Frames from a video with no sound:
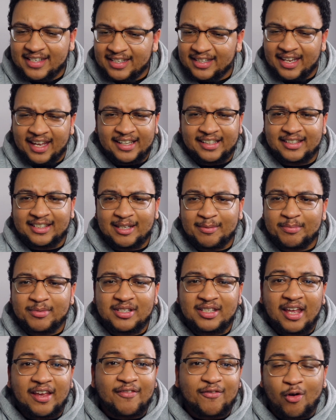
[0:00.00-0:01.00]
in like some
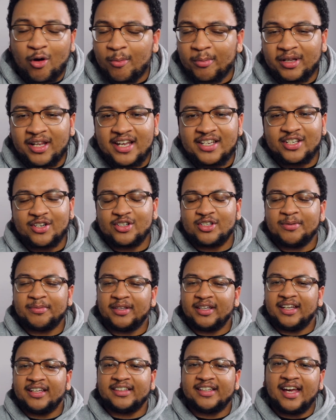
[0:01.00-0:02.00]
State Farm Classic or something
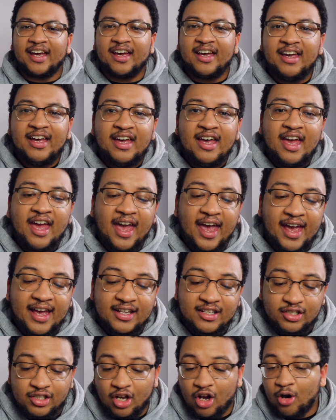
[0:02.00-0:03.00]
like that.
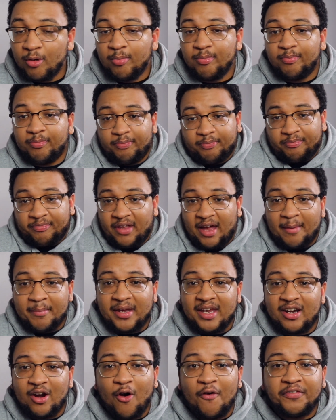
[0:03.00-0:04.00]
And so, I
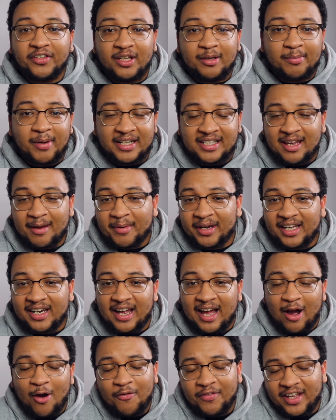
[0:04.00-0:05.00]
mean, hopefully by the time
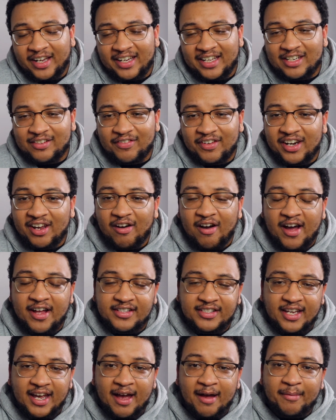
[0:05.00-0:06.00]
hopefully I can get this video out in
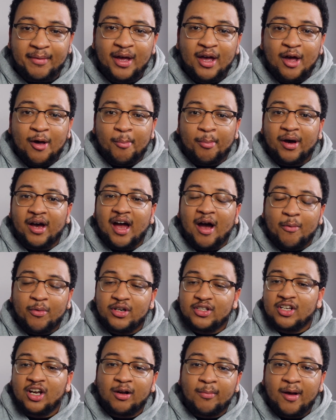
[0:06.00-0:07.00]
time. But I want
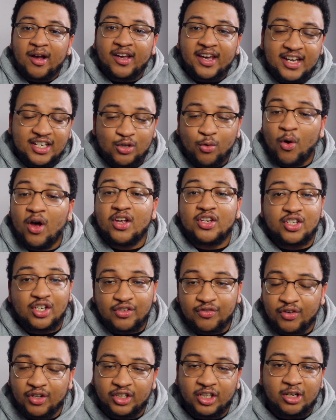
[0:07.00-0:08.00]
to talk about Cason Wallace just
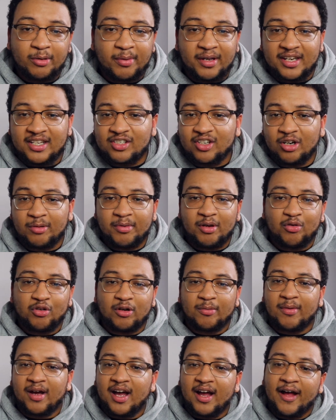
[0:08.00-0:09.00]
for a little bit. It's going to be one of
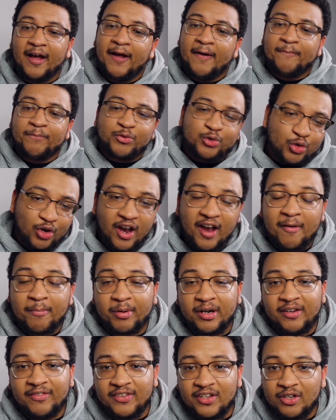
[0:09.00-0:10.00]
my draft
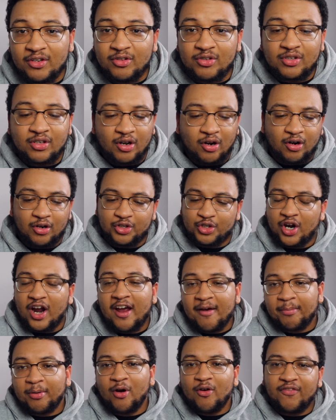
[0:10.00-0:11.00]
previews or
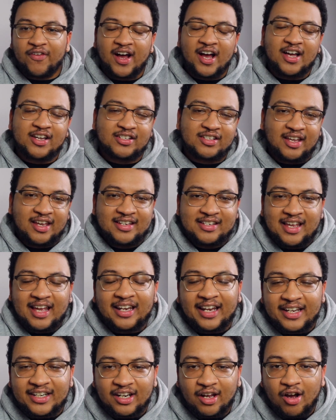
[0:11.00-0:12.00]
draft profiles, as I
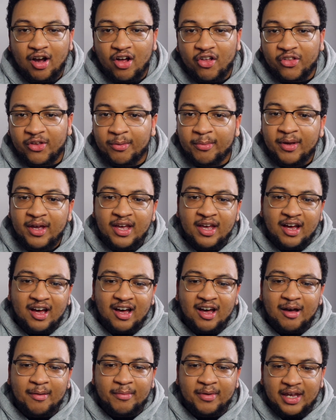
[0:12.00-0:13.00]
like to call them.
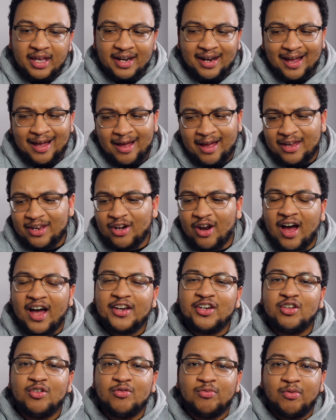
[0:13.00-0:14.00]
And
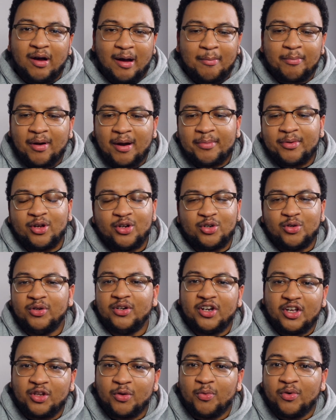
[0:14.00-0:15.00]
I'm probably going to do
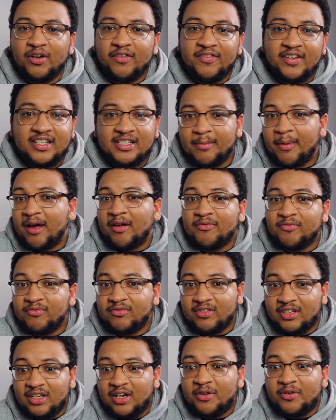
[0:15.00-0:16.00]
another one of these about,
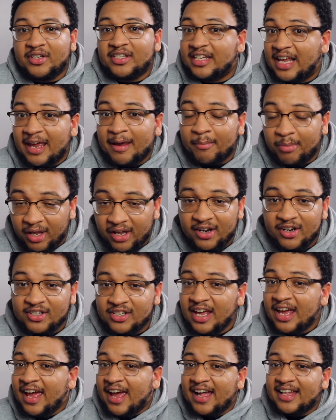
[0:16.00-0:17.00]
the same players
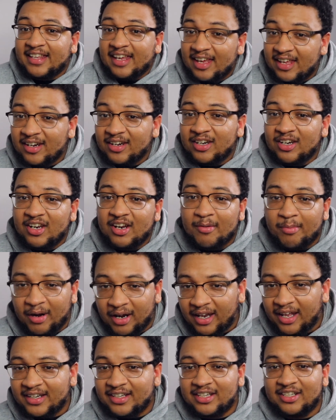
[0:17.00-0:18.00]
at the end of the year, but I
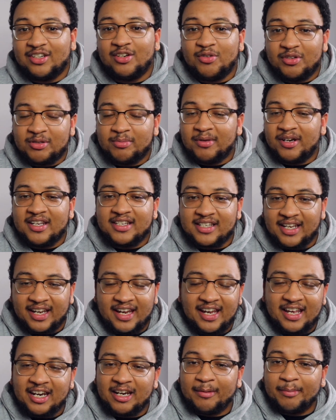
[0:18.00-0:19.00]
like to do as many as I
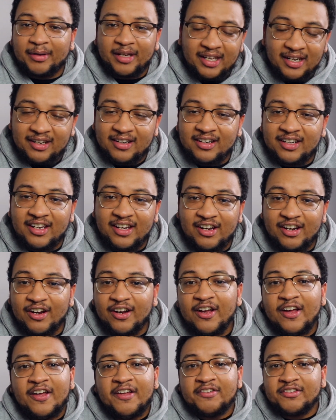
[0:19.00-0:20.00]
can at the beginning of the year
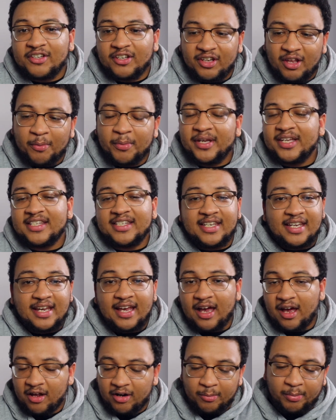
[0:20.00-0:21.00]
so that we can see
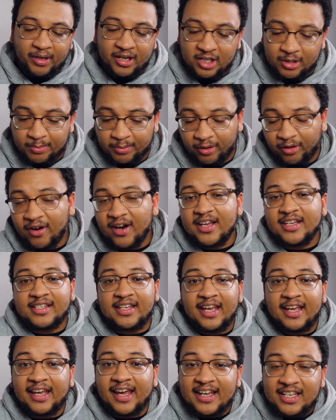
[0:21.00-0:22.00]
how the players progress.
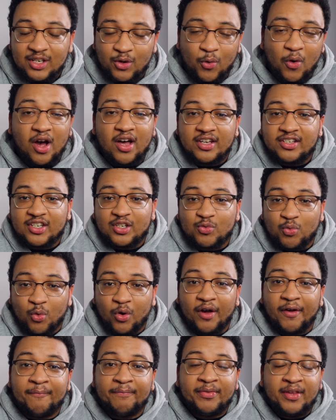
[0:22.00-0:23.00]
And Cason Wallace is
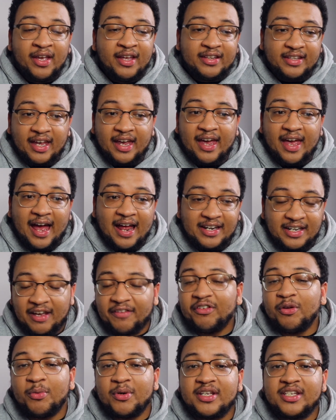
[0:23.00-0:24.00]
one that I
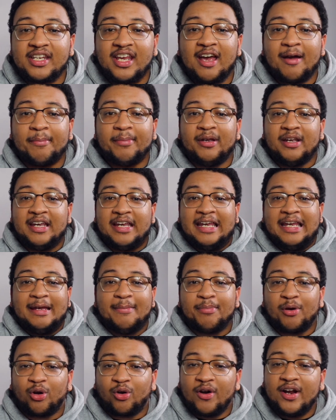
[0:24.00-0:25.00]
definitely want to see how he
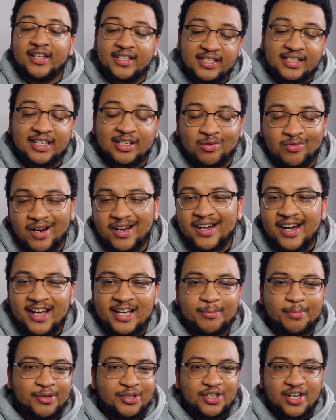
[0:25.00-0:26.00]
progresses, because right now he's
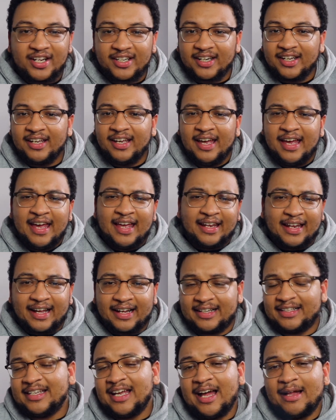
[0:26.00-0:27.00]
projected like
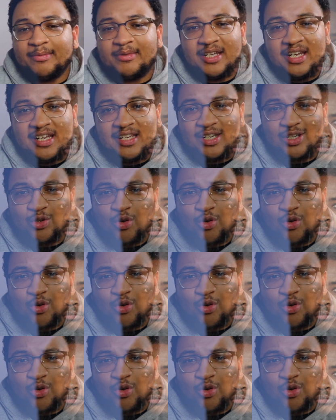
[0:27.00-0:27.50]
a top 10 to